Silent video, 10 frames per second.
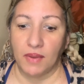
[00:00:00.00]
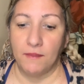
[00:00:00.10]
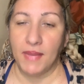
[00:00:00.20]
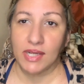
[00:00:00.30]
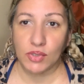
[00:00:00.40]

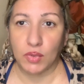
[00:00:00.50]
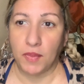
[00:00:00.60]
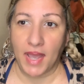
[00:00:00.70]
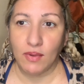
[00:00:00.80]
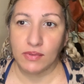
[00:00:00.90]
magical
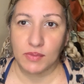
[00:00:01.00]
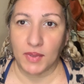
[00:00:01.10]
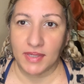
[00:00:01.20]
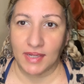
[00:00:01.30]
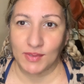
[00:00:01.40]
powers
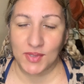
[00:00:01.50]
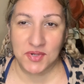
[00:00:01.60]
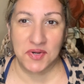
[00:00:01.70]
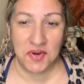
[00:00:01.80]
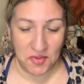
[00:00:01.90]
by now
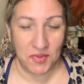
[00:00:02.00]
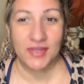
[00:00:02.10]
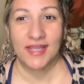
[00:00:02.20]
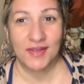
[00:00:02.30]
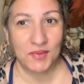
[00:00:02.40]
to
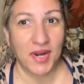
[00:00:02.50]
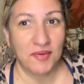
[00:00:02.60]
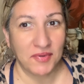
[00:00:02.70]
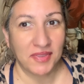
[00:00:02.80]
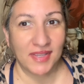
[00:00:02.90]
know what
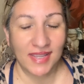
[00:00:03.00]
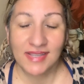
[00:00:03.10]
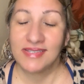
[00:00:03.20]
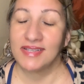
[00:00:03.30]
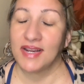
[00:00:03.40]
everything
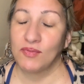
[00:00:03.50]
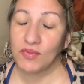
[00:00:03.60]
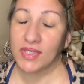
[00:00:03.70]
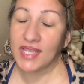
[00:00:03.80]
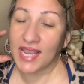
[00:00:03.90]
is. And I
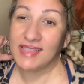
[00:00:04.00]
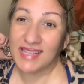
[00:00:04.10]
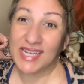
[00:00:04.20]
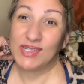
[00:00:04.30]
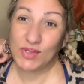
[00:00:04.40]
really hate
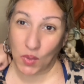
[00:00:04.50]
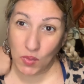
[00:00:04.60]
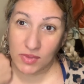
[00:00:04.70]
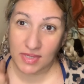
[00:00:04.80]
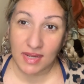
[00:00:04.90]
that I don't.